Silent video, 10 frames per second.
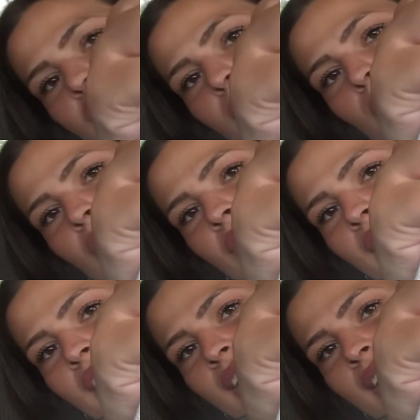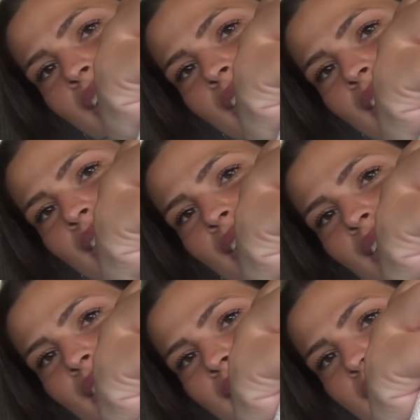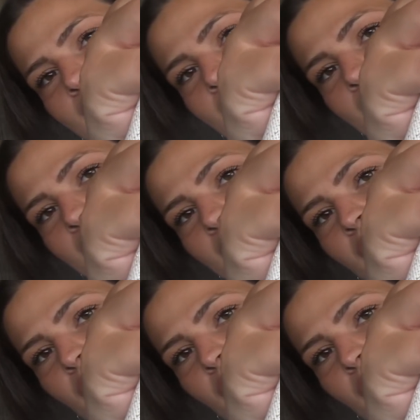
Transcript: the wording because I think I had like